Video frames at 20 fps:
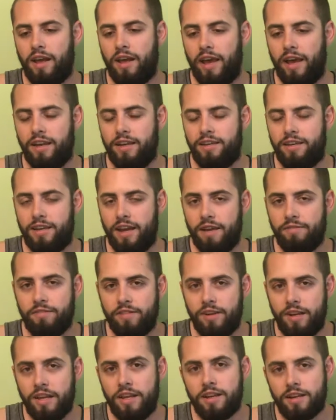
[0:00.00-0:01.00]
A
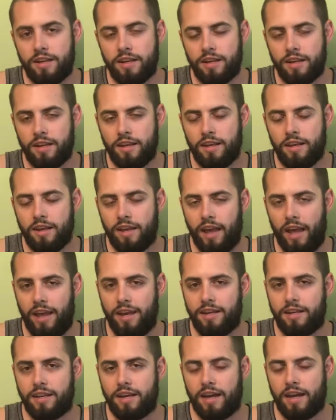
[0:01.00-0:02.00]
definite and